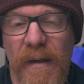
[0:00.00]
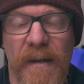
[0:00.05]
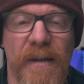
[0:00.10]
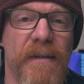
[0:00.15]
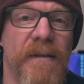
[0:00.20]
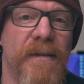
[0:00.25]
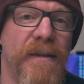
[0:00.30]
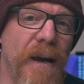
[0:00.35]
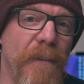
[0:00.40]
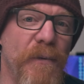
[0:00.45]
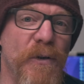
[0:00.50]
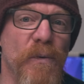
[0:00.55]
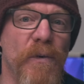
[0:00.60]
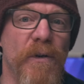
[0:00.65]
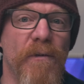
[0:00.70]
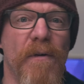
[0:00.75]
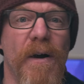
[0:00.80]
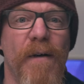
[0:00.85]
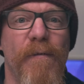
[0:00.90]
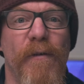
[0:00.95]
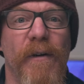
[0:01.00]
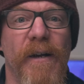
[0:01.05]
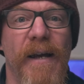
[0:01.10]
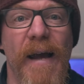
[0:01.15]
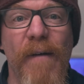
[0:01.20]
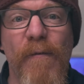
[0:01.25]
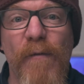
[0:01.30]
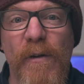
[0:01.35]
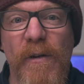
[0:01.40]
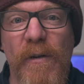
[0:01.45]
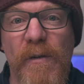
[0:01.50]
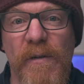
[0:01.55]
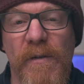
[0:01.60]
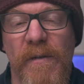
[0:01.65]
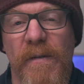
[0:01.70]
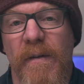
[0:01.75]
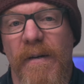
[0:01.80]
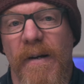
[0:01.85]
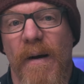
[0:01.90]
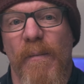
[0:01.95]
as Capture One are offering every
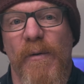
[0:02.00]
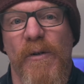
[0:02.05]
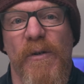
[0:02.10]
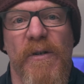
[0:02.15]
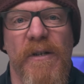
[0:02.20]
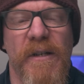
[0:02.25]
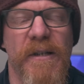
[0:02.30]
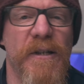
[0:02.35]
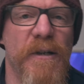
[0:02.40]
user the opportunity